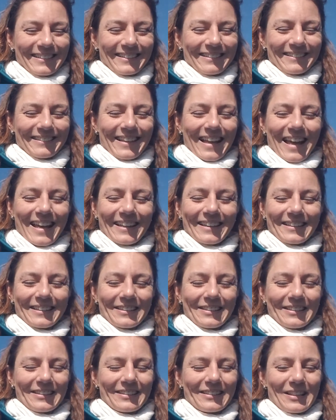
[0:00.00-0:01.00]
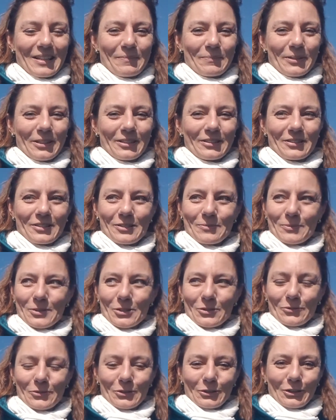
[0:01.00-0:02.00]
I can hear it up here. It's
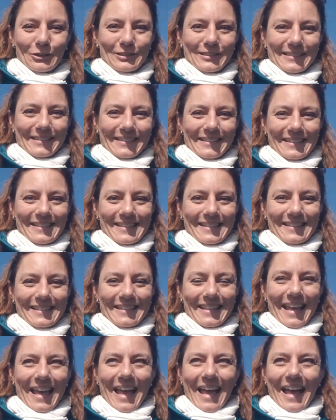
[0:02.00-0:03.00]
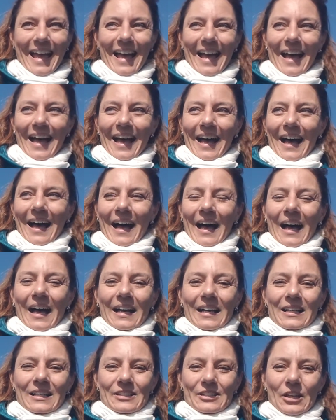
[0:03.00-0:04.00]
beautiful on the Leas.
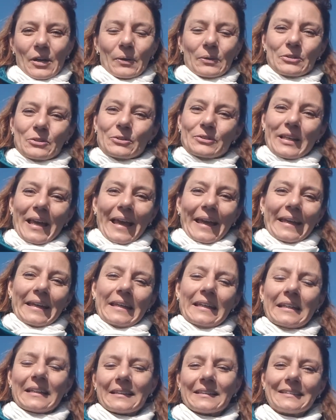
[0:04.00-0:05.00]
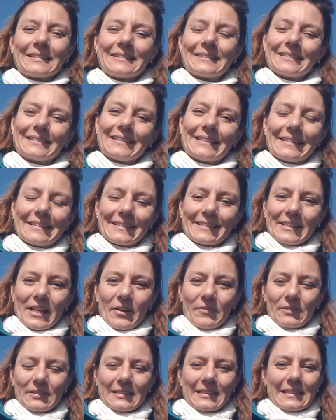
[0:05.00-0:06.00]
So today, key
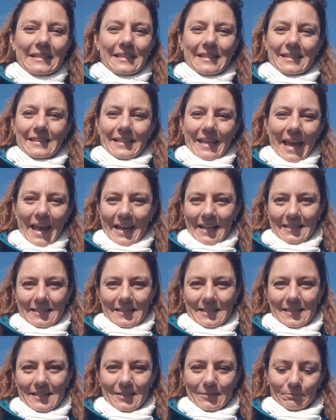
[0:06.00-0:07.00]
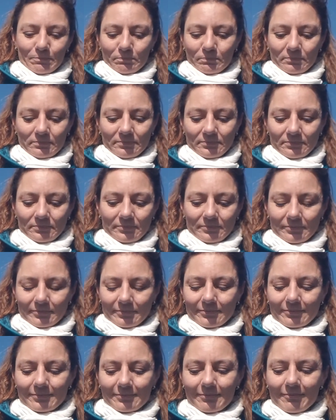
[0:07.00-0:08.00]
7 is dance.
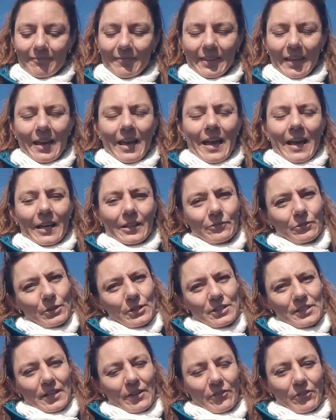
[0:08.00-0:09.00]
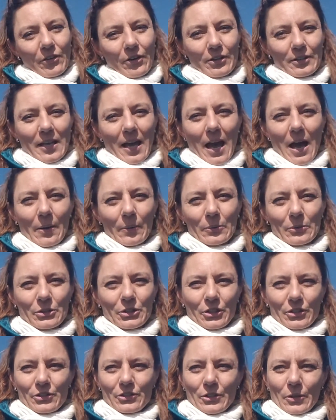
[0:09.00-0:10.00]
At first I thought I was
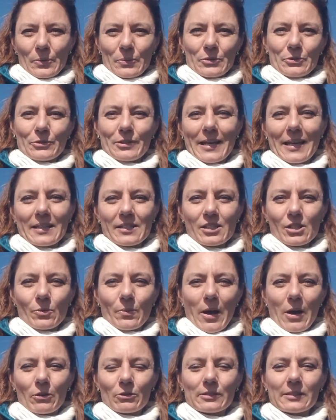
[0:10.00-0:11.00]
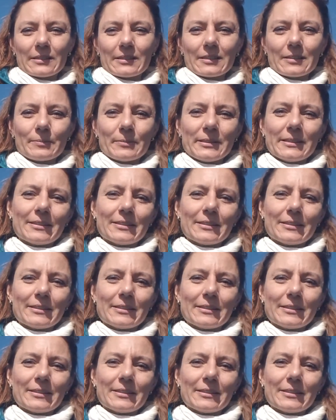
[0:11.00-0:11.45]
just going to dance around a little bit.